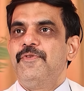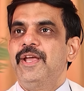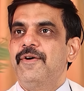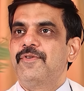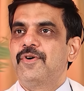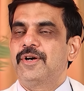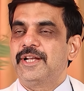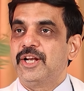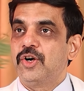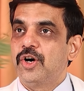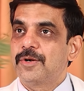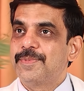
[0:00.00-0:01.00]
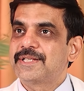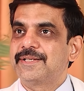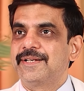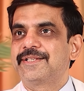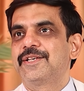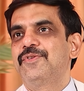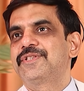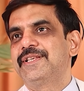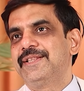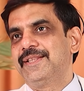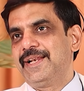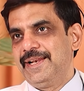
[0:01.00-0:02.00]
We have got enormous reserves
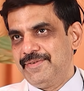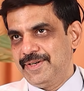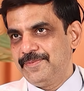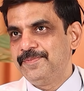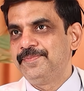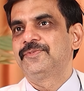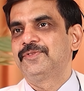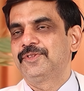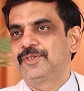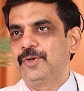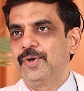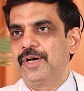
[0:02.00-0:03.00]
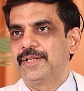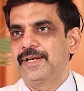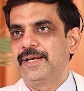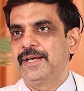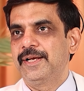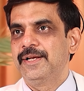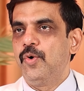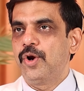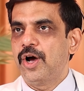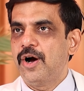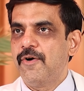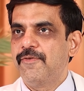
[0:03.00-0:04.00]
in the liver. So adhanaala or
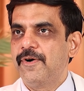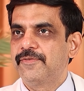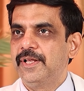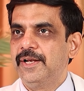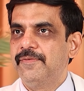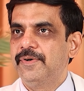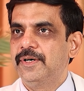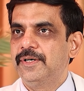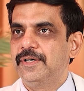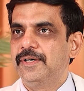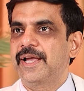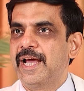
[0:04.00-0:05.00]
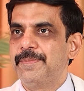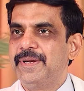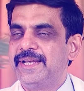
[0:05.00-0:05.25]
half of the liver can